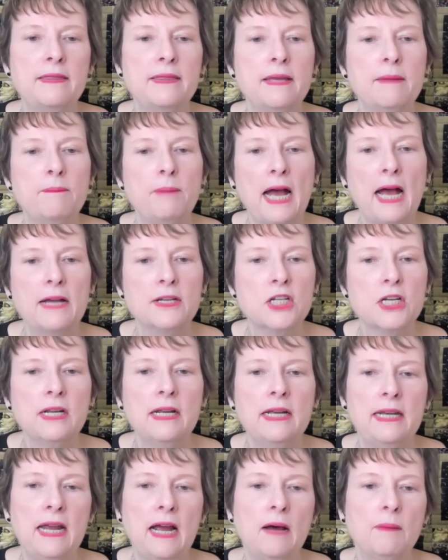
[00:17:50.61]
that passion
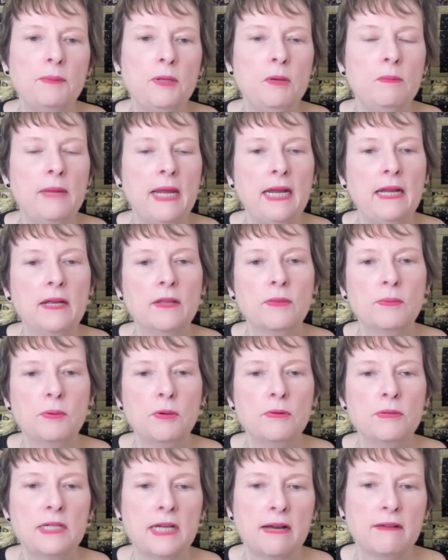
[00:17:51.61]
can help you make it
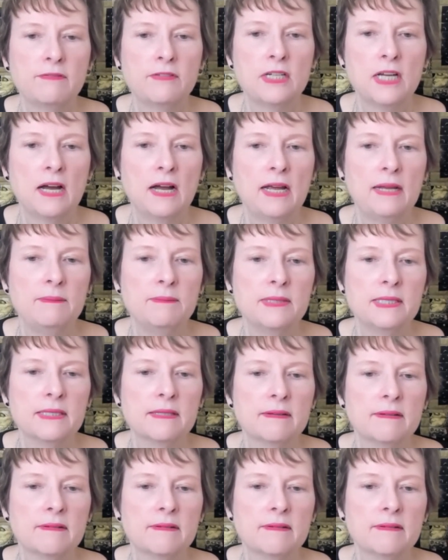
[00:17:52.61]
through tough times.